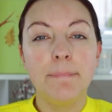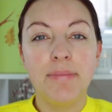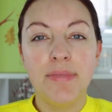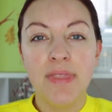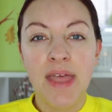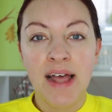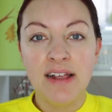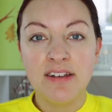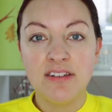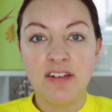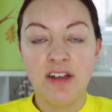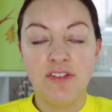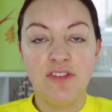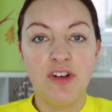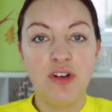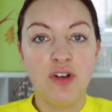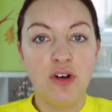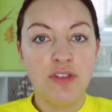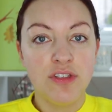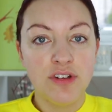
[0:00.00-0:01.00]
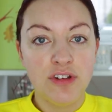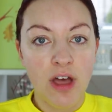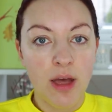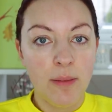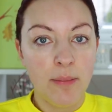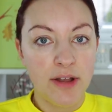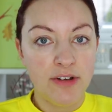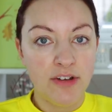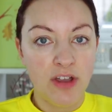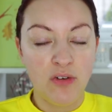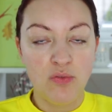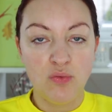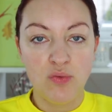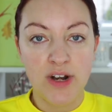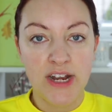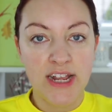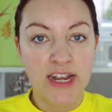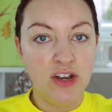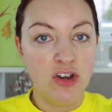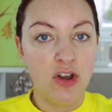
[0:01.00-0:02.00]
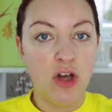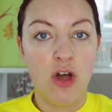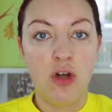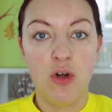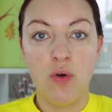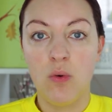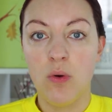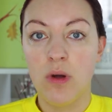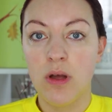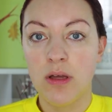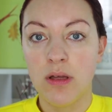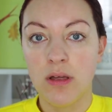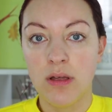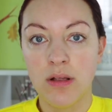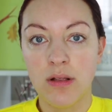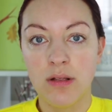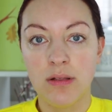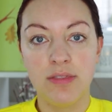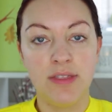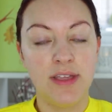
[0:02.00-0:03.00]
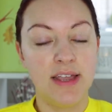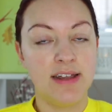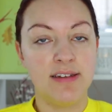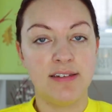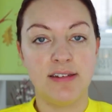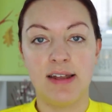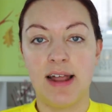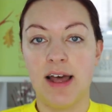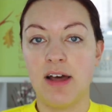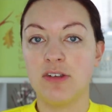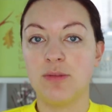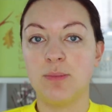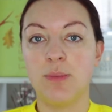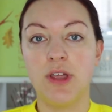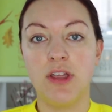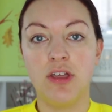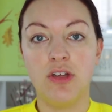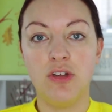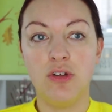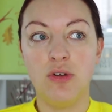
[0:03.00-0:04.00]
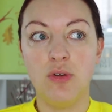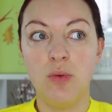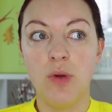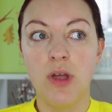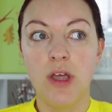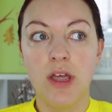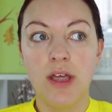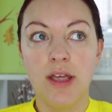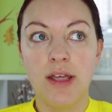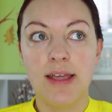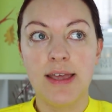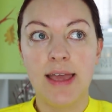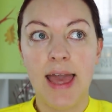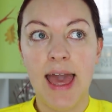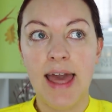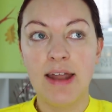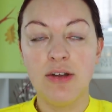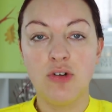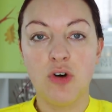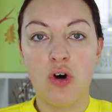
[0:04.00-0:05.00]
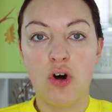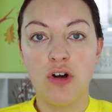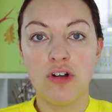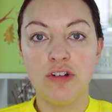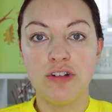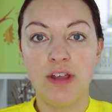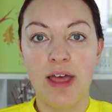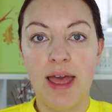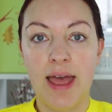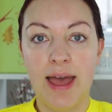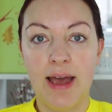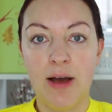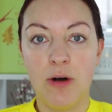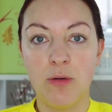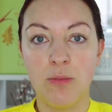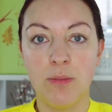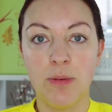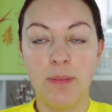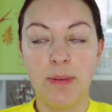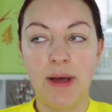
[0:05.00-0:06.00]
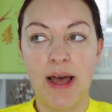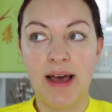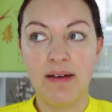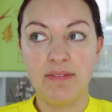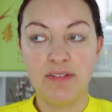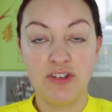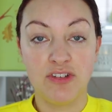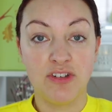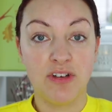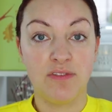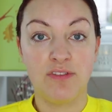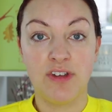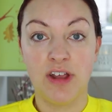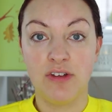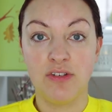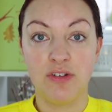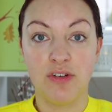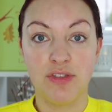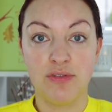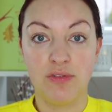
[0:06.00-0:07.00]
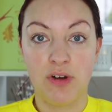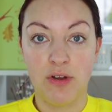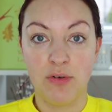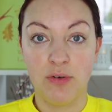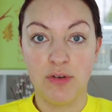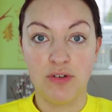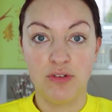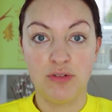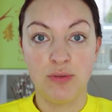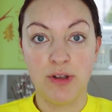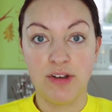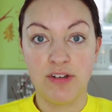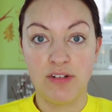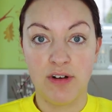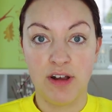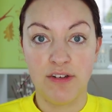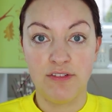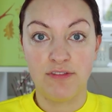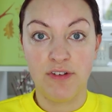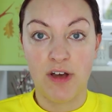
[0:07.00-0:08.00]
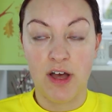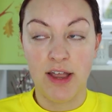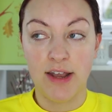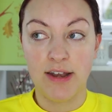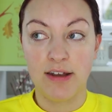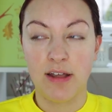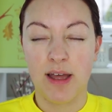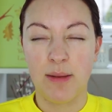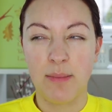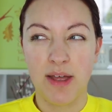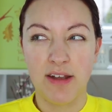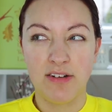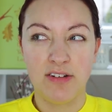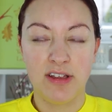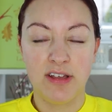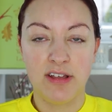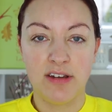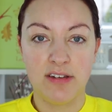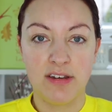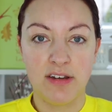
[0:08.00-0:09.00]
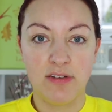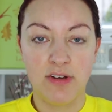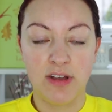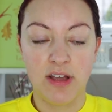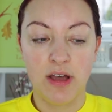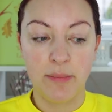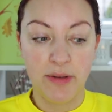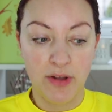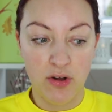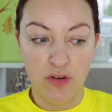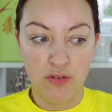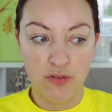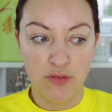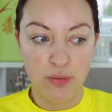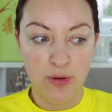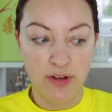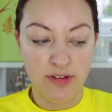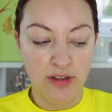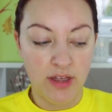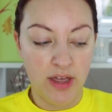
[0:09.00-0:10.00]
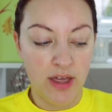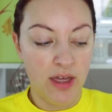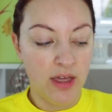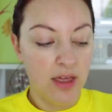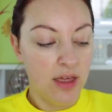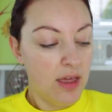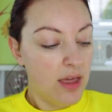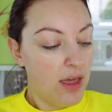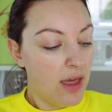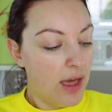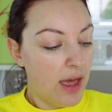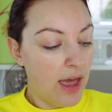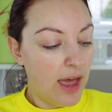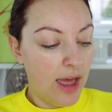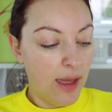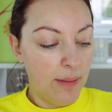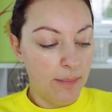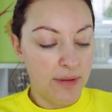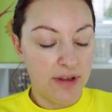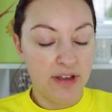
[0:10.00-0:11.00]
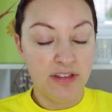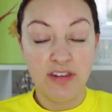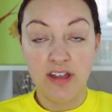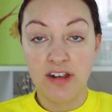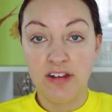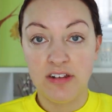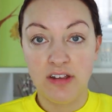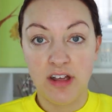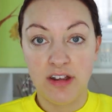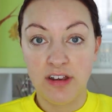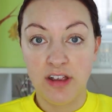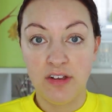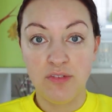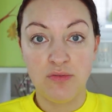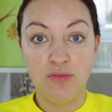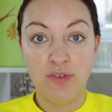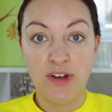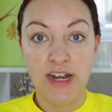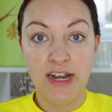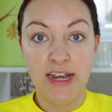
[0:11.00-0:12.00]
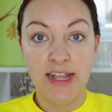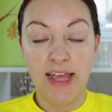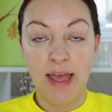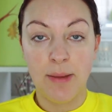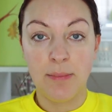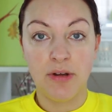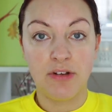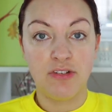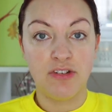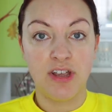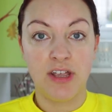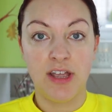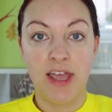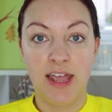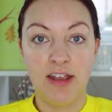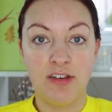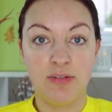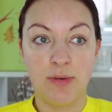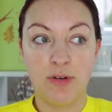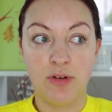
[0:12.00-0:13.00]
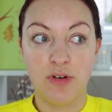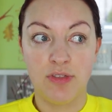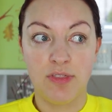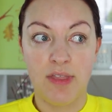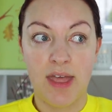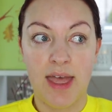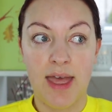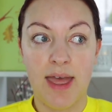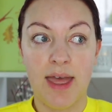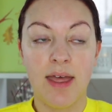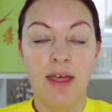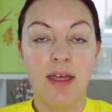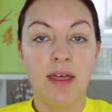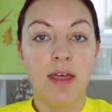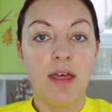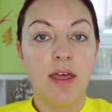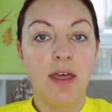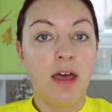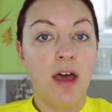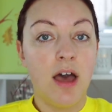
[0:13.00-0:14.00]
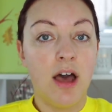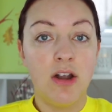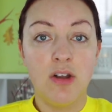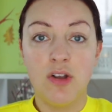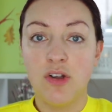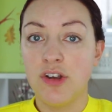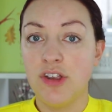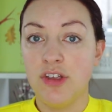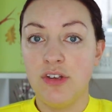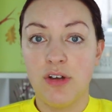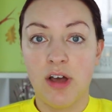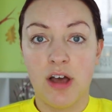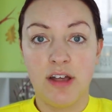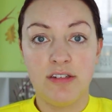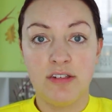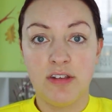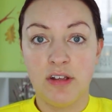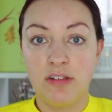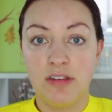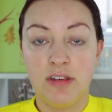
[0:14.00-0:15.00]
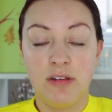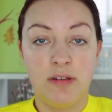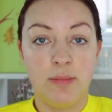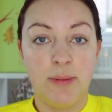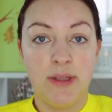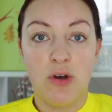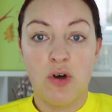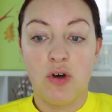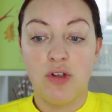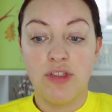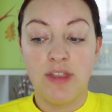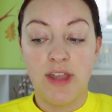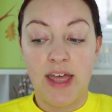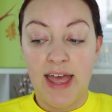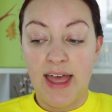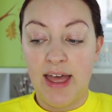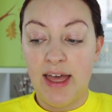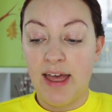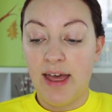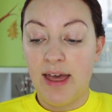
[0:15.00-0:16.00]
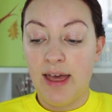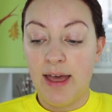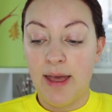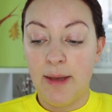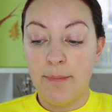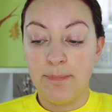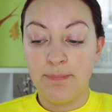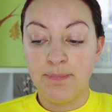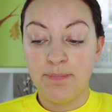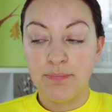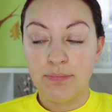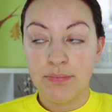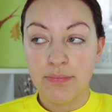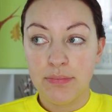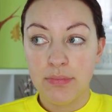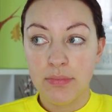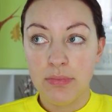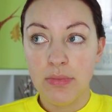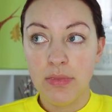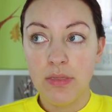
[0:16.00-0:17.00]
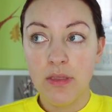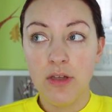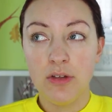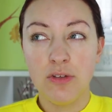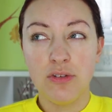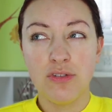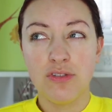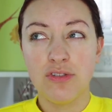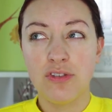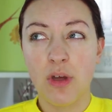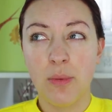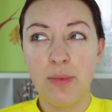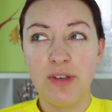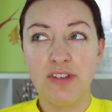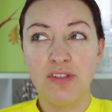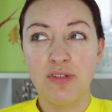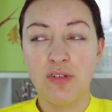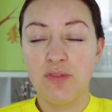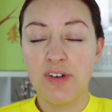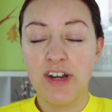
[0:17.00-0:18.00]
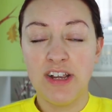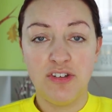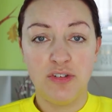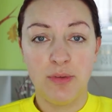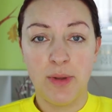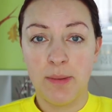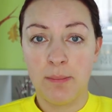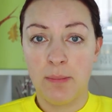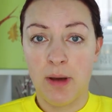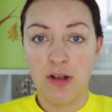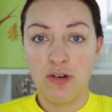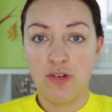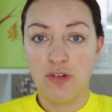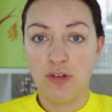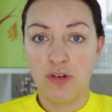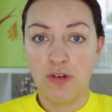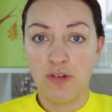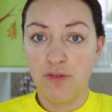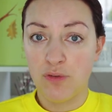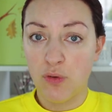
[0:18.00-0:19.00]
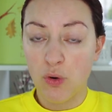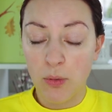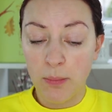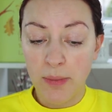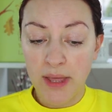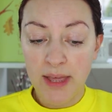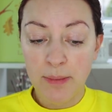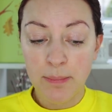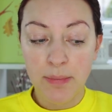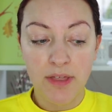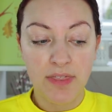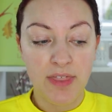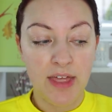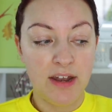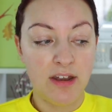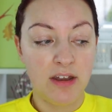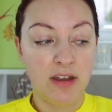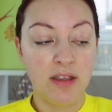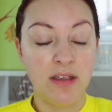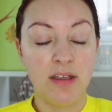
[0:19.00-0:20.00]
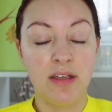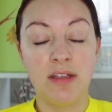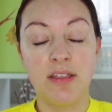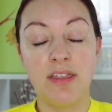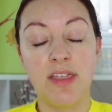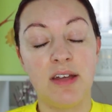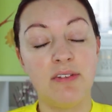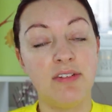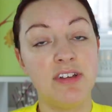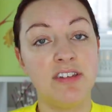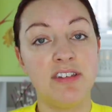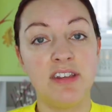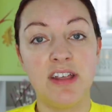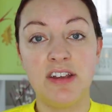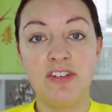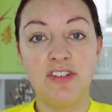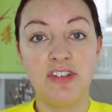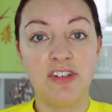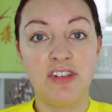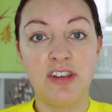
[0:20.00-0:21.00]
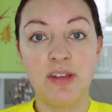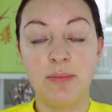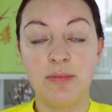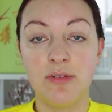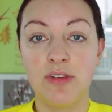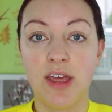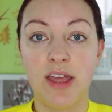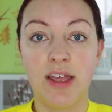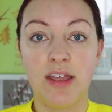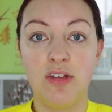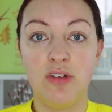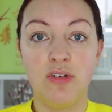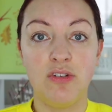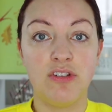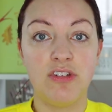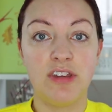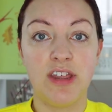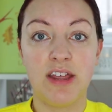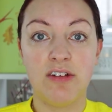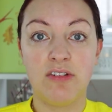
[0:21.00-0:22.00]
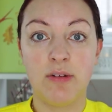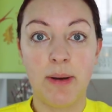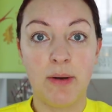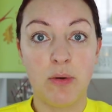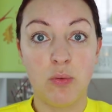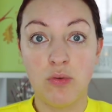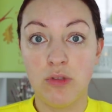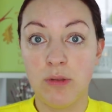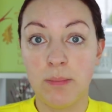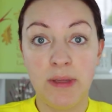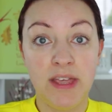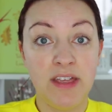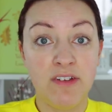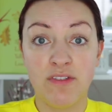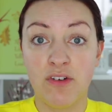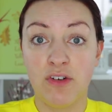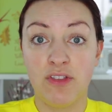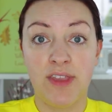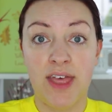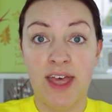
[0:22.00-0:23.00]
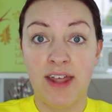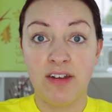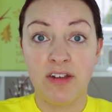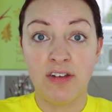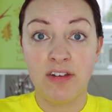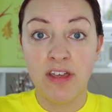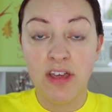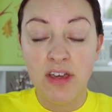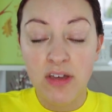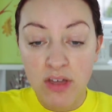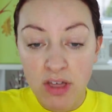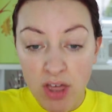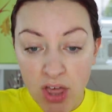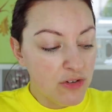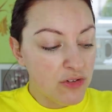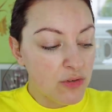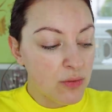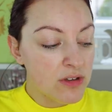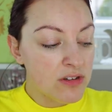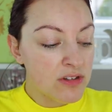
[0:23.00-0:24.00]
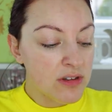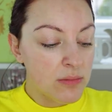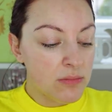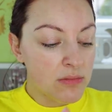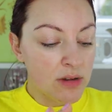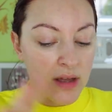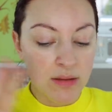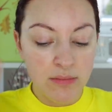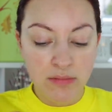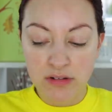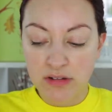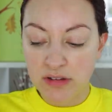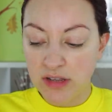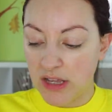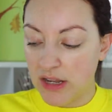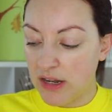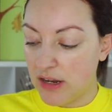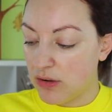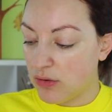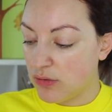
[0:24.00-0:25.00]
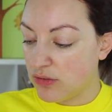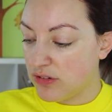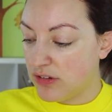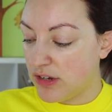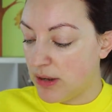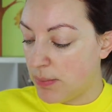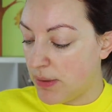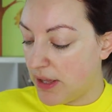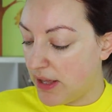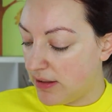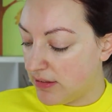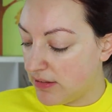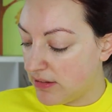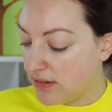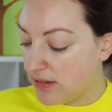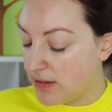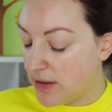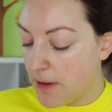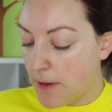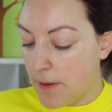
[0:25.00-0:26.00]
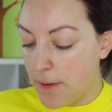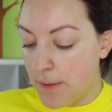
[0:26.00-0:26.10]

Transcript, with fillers: that stuff, a lot of the time I don't really know the ins and outs, but you cannot help but have it shoved down your throat on Twitter, I find. I'm actually considering coming off Twitter um, because I, I don't really get much engagement on there. A lot of you guys don't seem to be on there. Um, So it's not really doing much for me, but then there is, it just seems like you just hear about all the beef on there, don't you? So I sometimes see little snippets